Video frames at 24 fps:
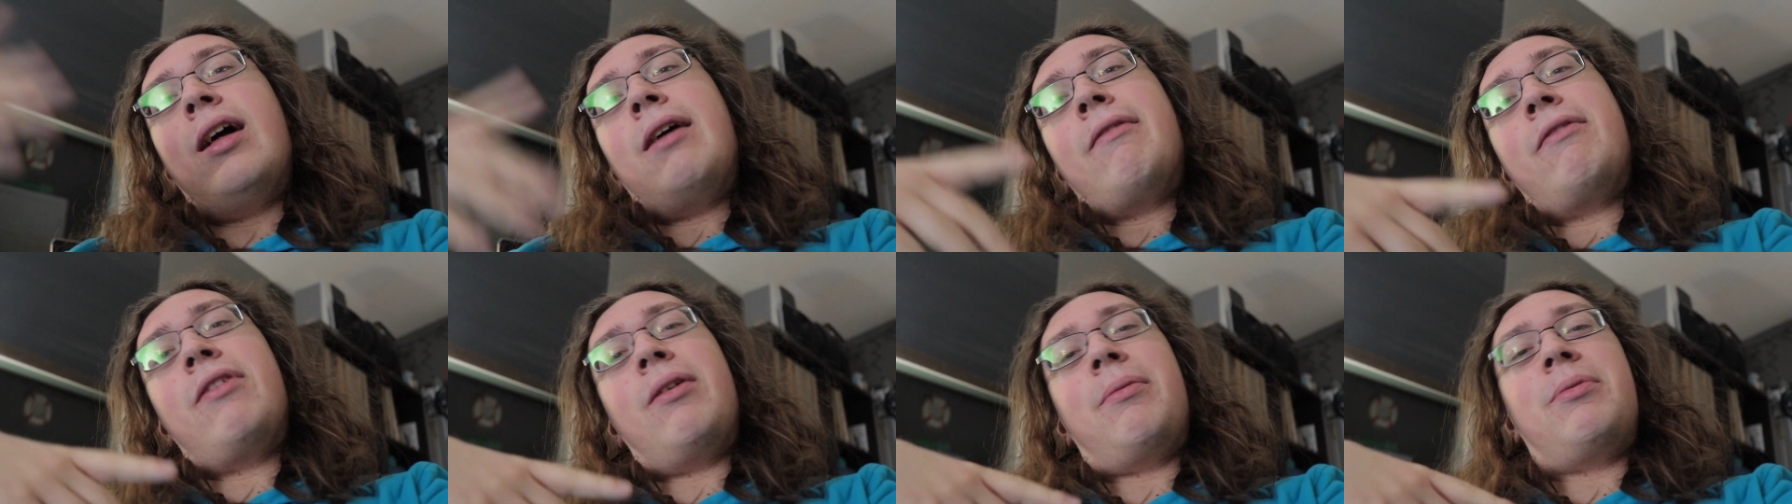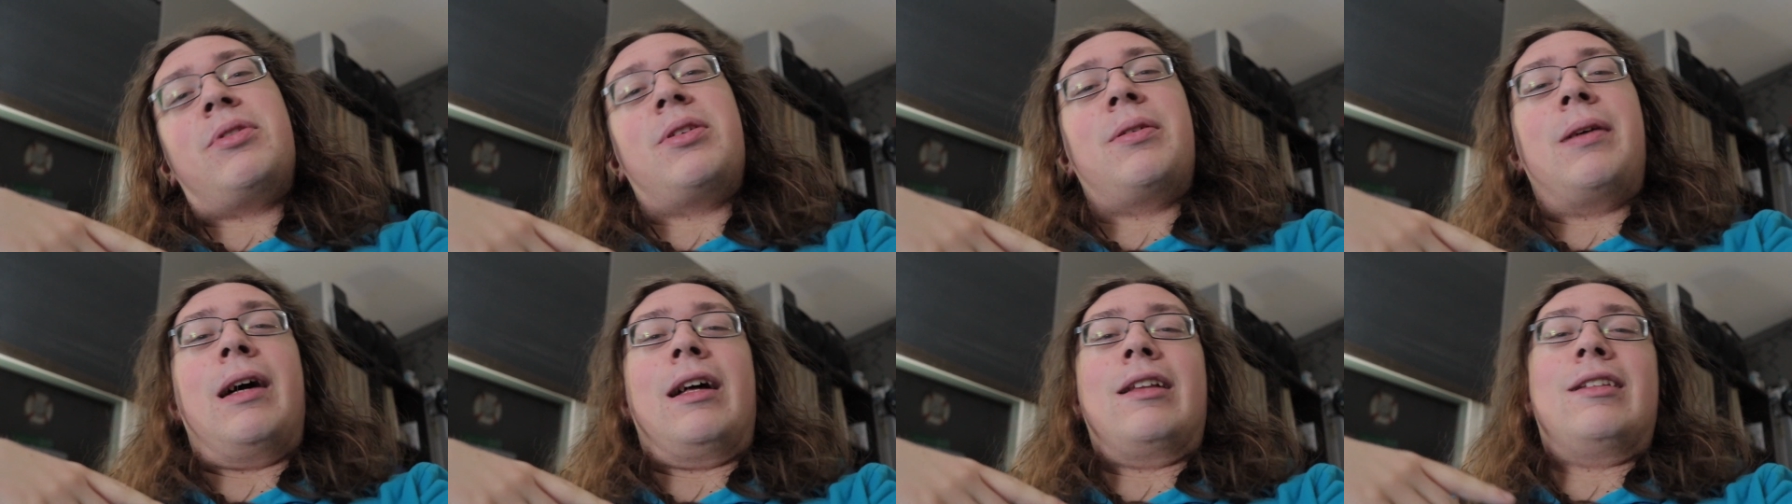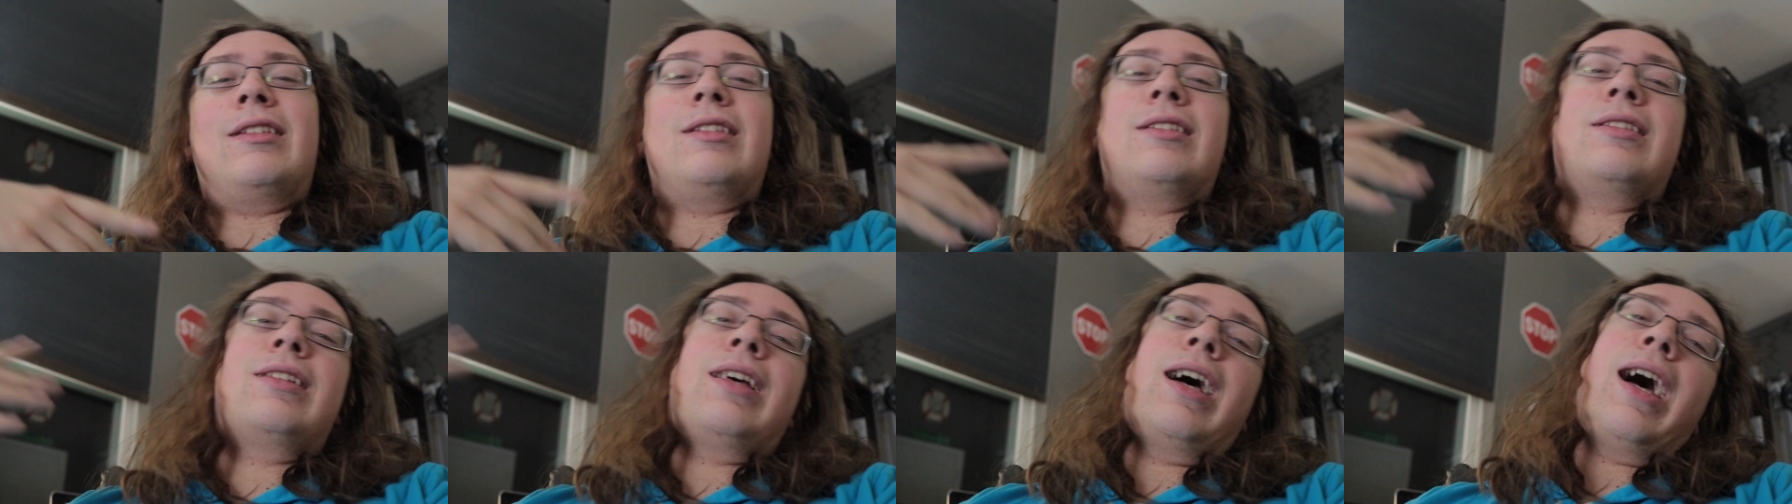film some
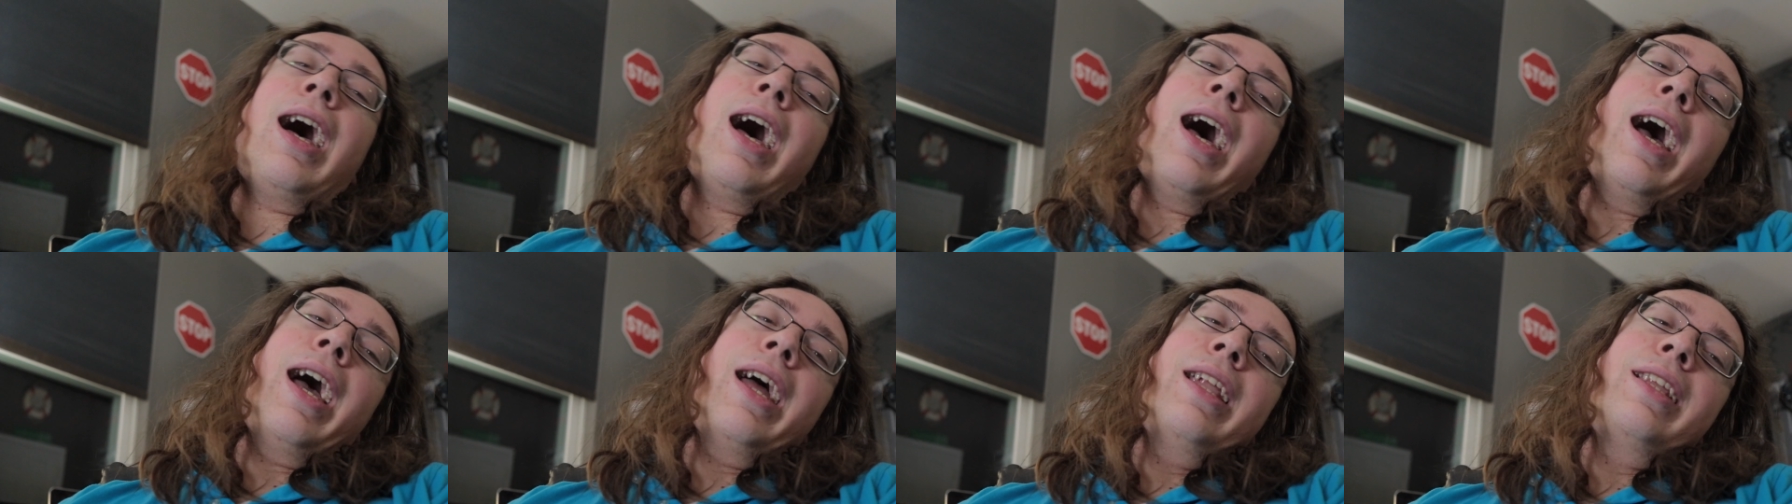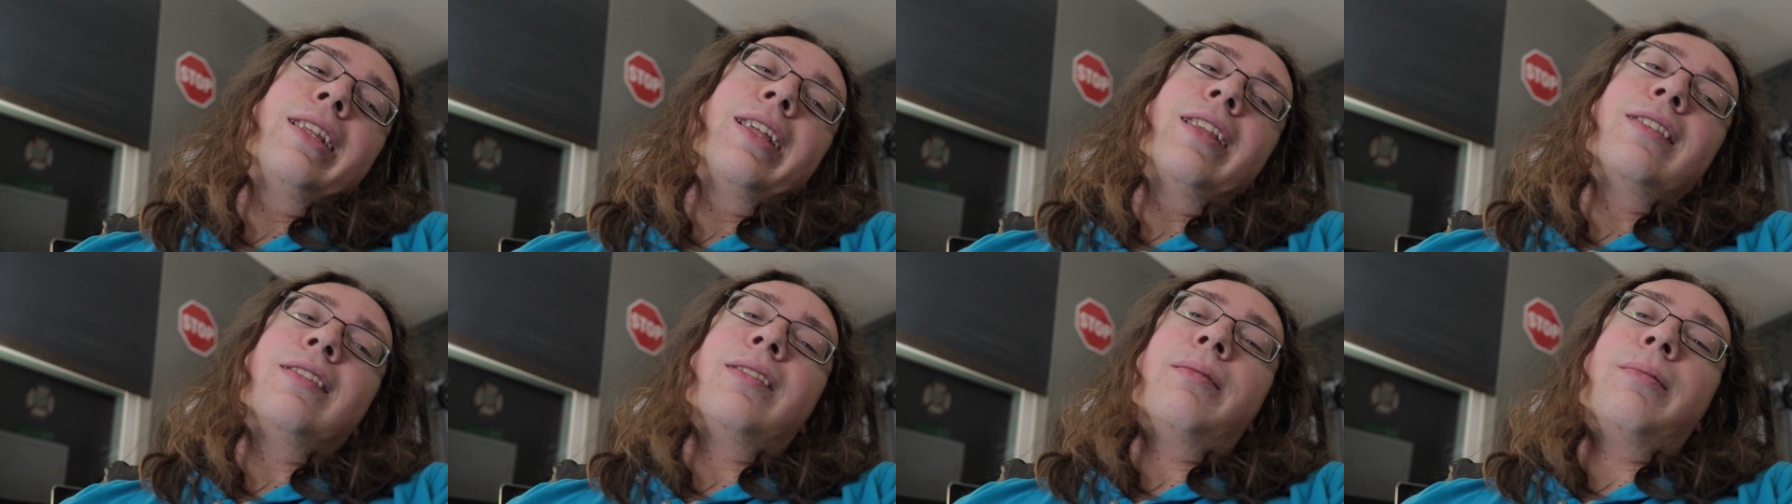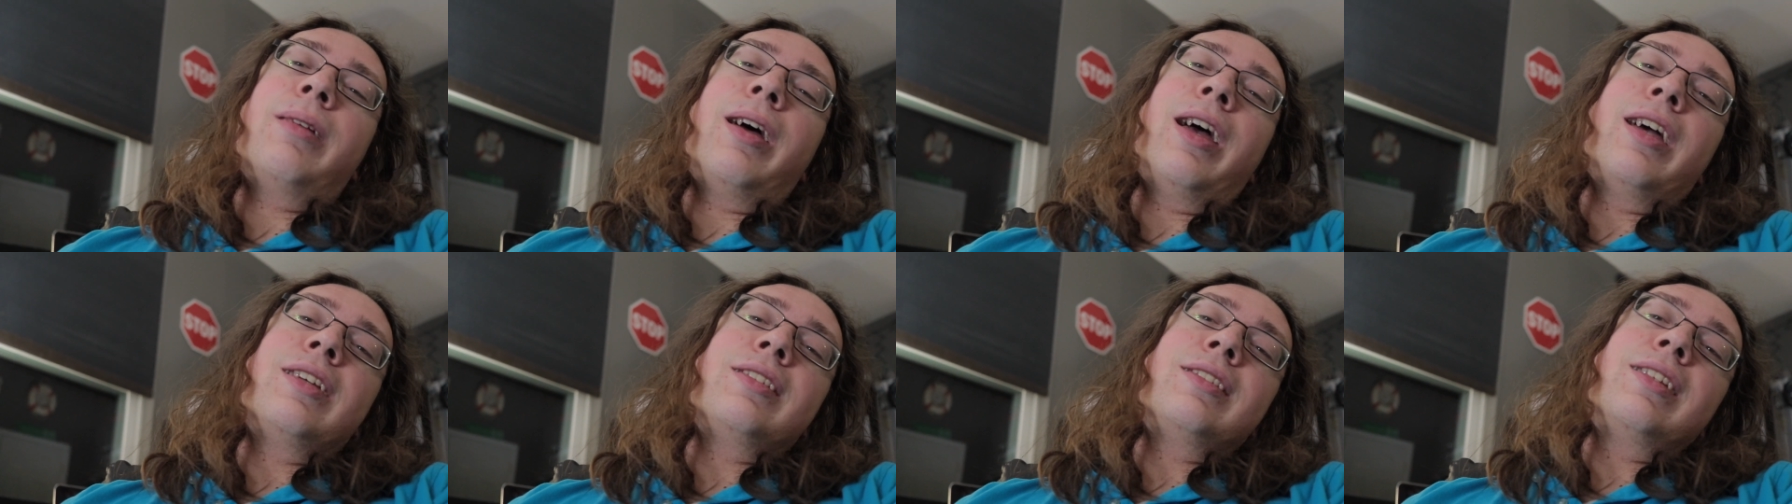outside, get some
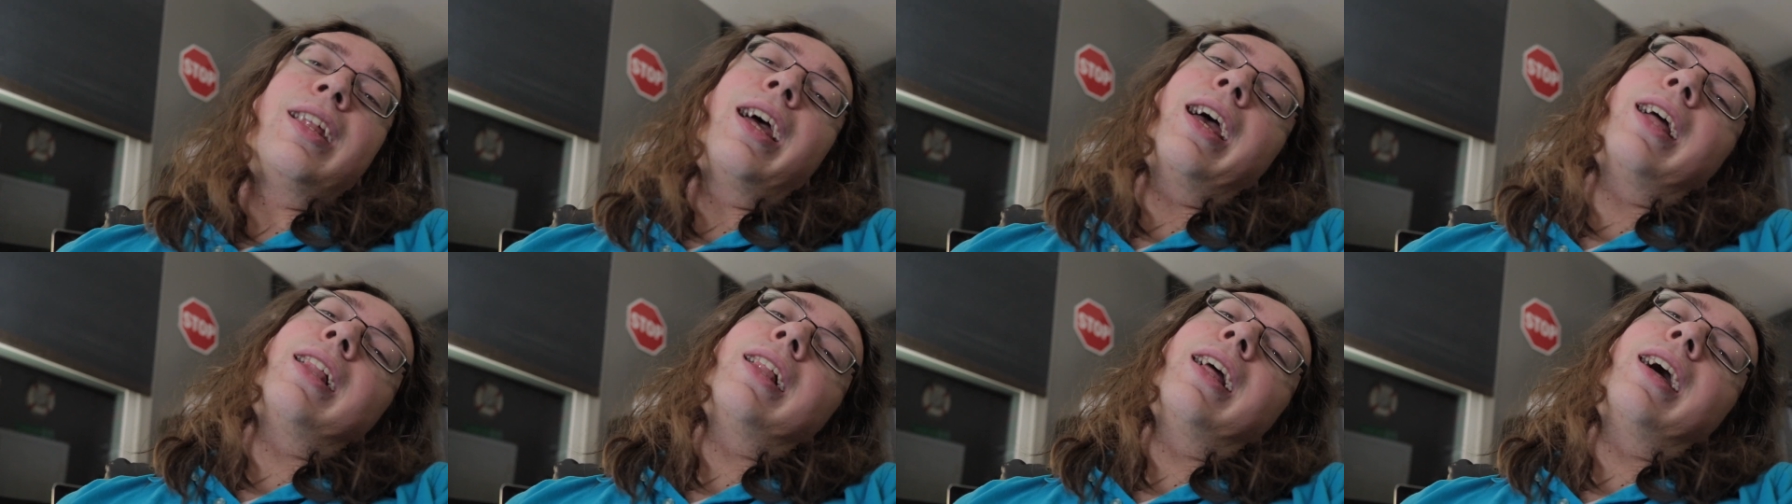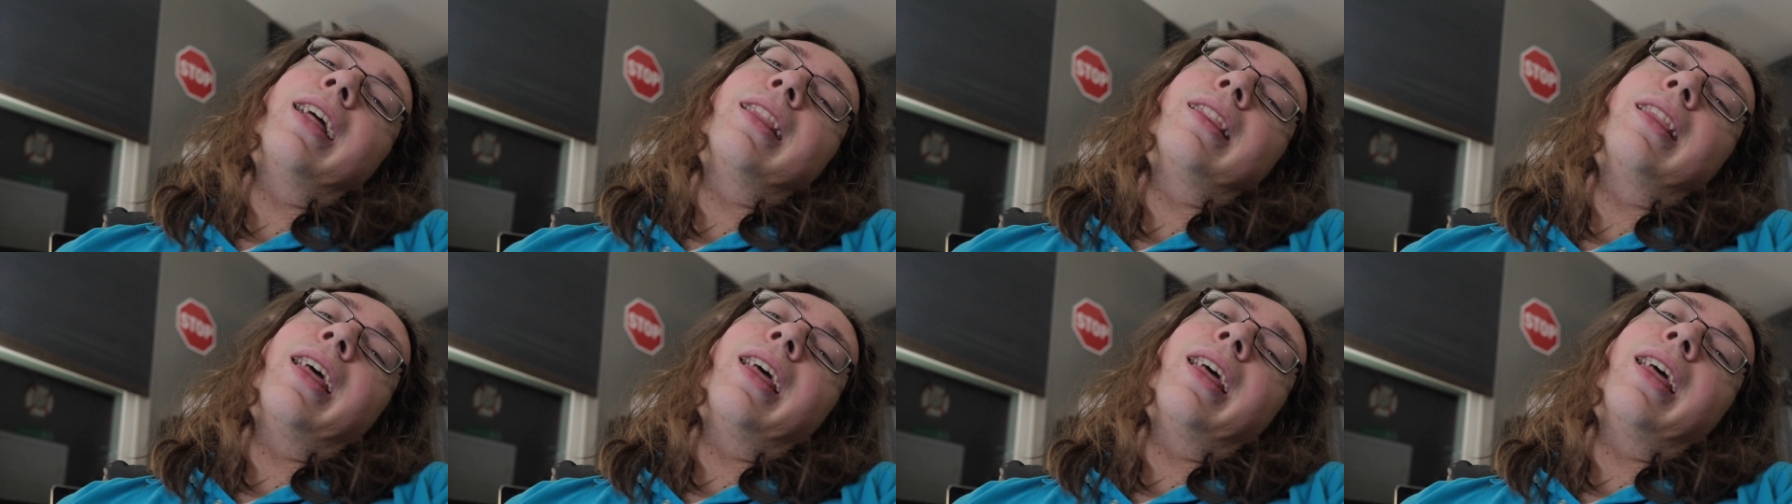nice daylight